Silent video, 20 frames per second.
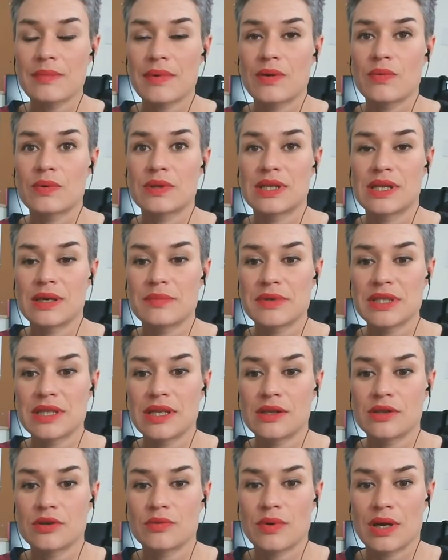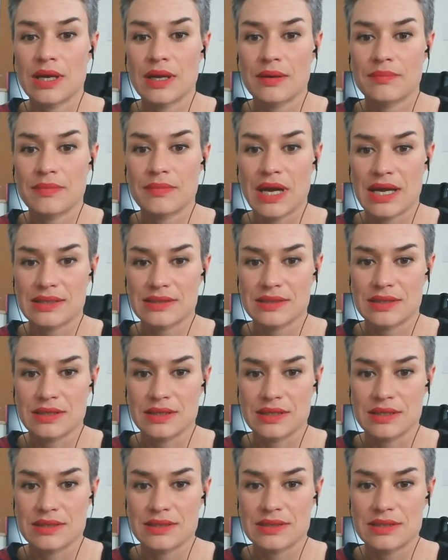I'm. Let me tell you why I'm
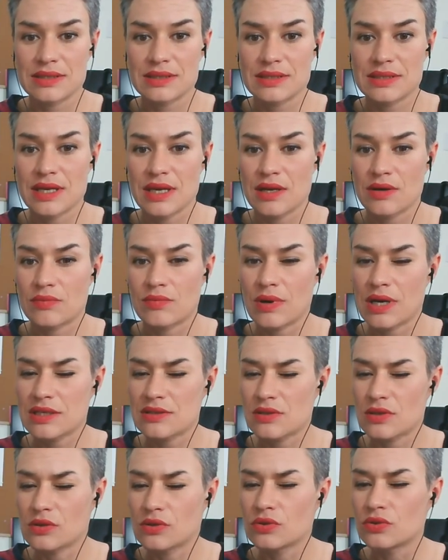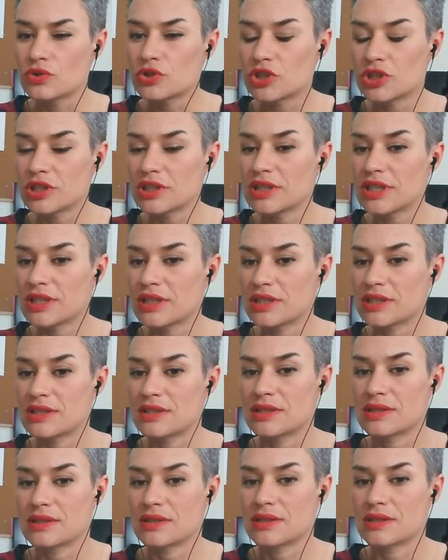asking. Is this resolution that
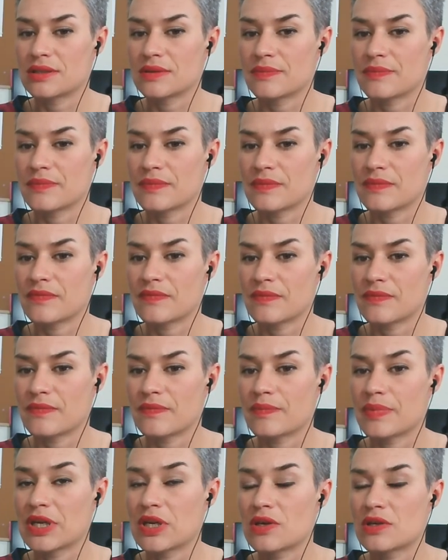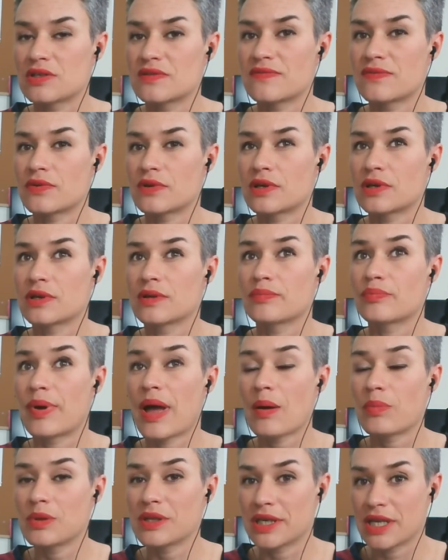it um, because for
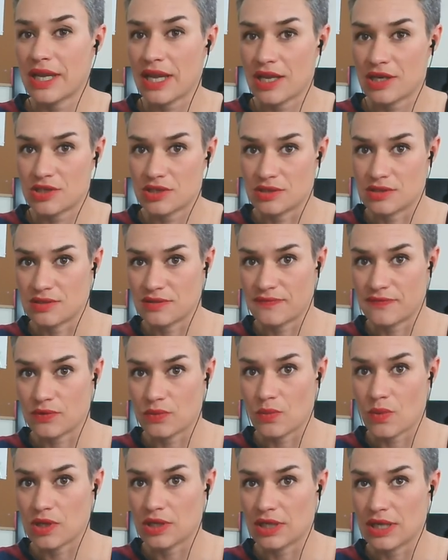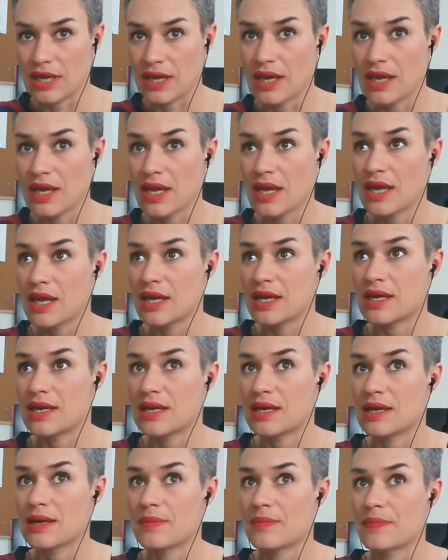publications, if you want to
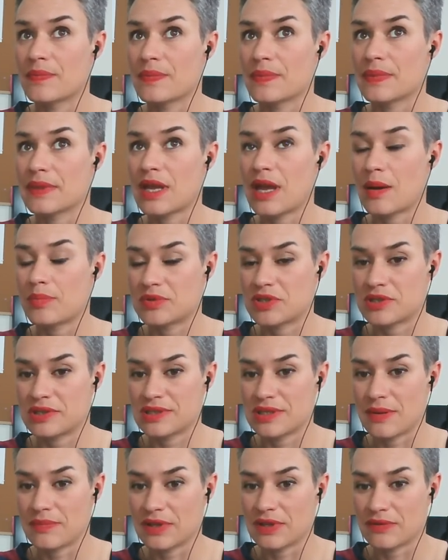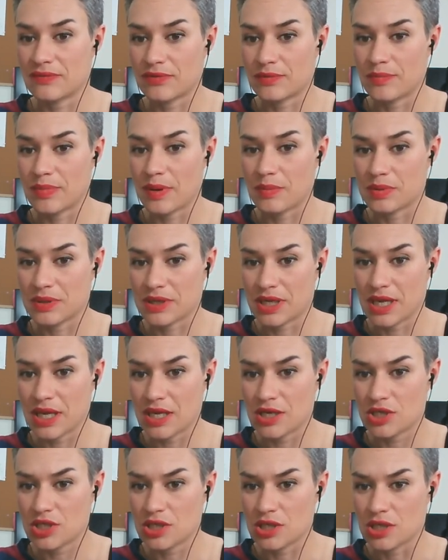um, capture something for
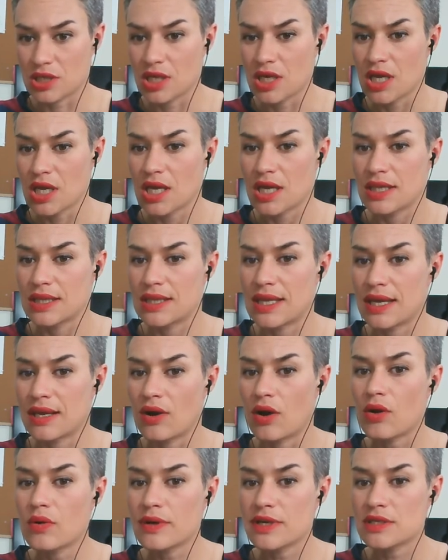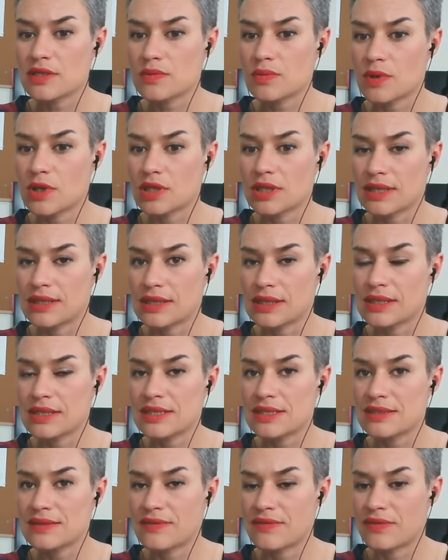publication, they always want at
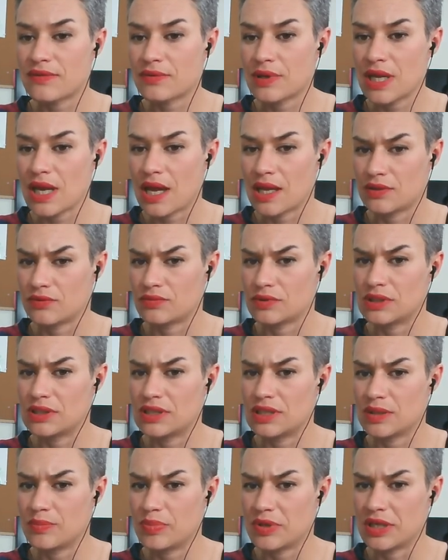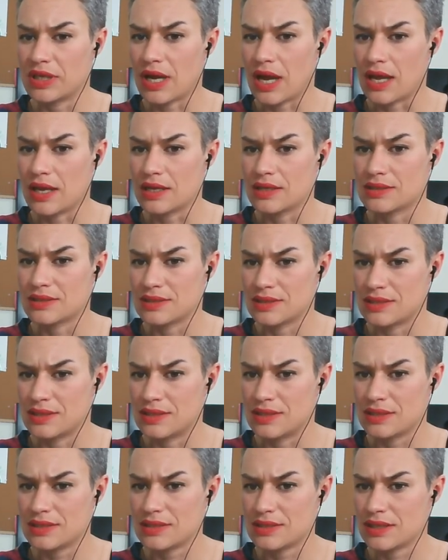least 300 DPI. Is
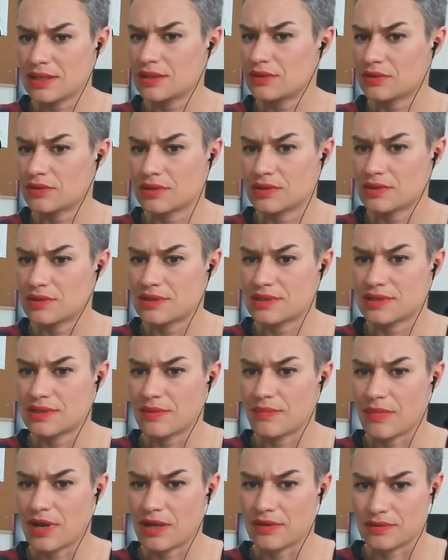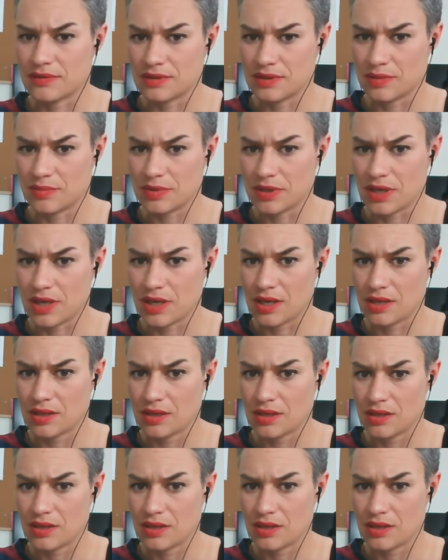this it, or is it some other DPI?